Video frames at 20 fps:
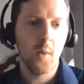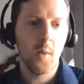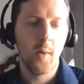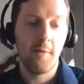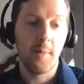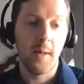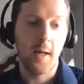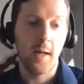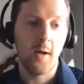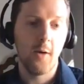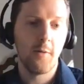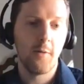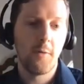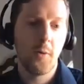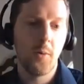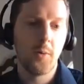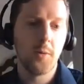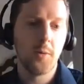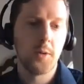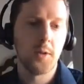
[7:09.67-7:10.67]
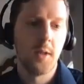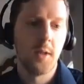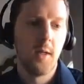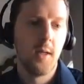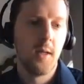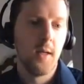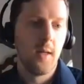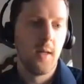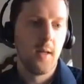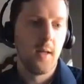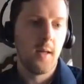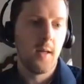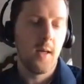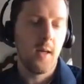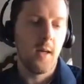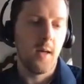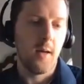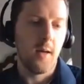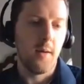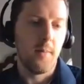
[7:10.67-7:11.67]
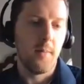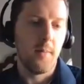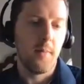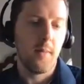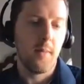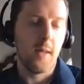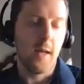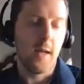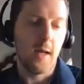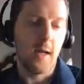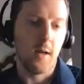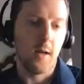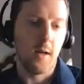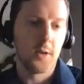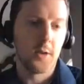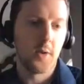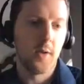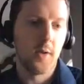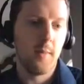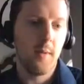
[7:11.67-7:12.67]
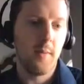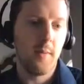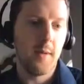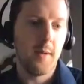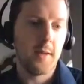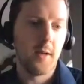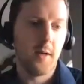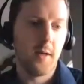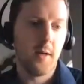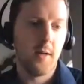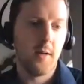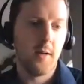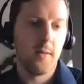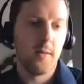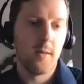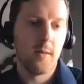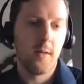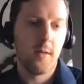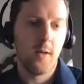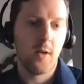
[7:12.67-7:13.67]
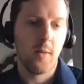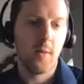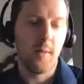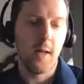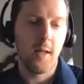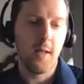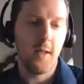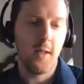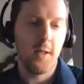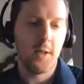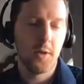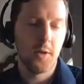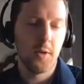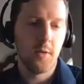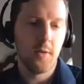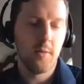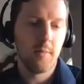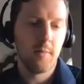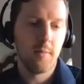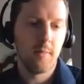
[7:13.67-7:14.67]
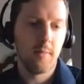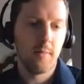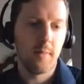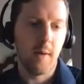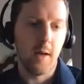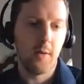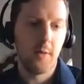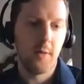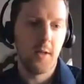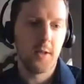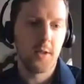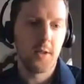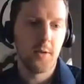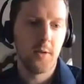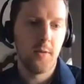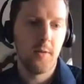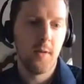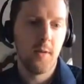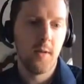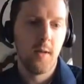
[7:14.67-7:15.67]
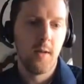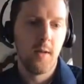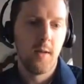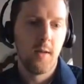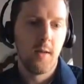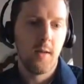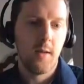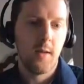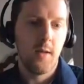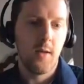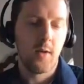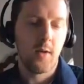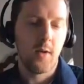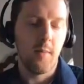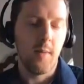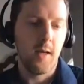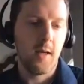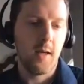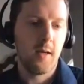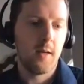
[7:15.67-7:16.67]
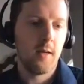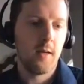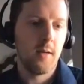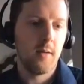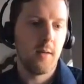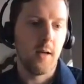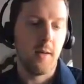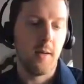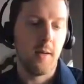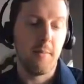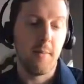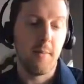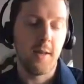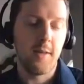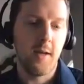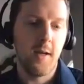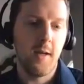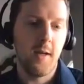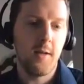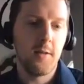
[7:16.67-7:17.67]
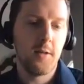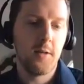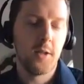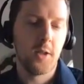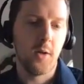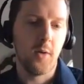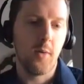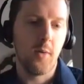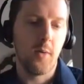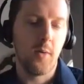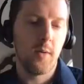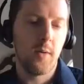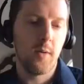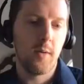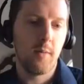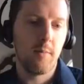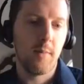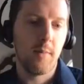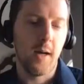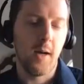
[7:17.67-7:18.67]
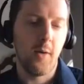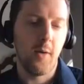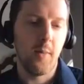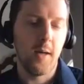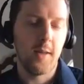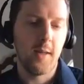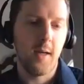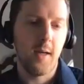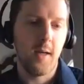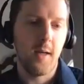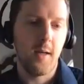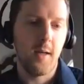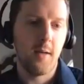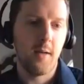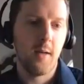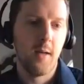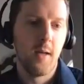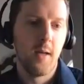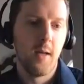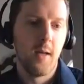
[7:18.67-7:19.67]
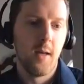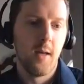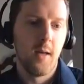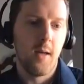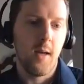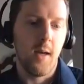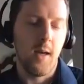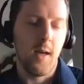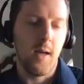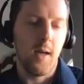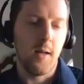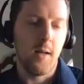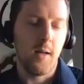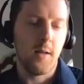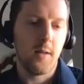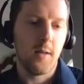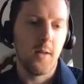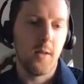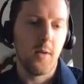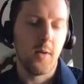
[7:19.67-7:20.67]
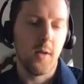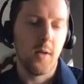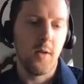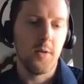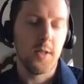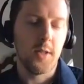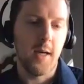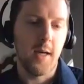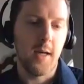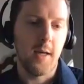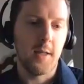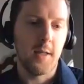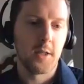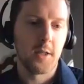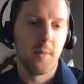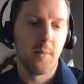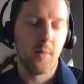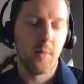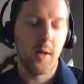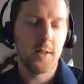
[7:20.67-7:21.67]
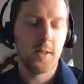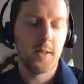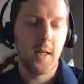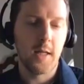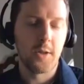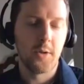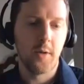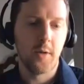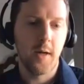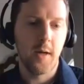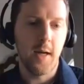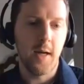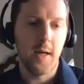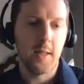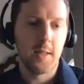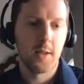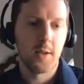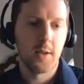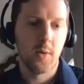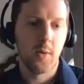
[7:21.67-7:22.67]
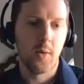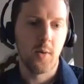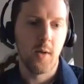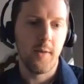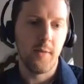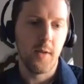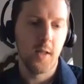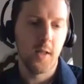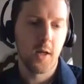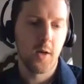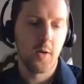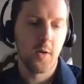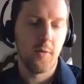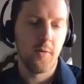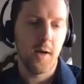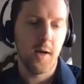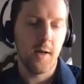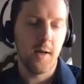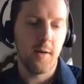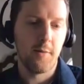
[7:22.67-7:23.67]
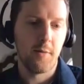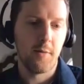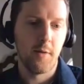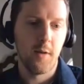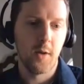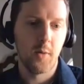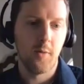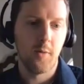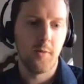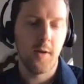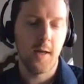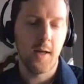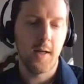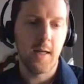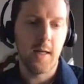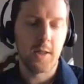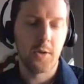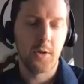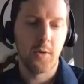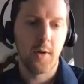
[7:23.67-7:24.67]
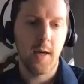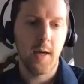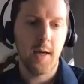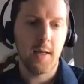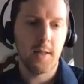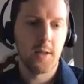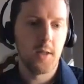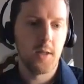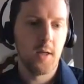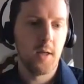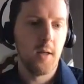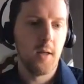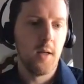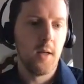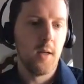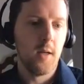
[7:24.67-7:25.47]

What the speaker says: We have biofuels that also can be methanol. You can make diesel, biodiesel. You can make methane, so biomethane, and you can use that as natural gas or even liquefy it for liquefied natural gas,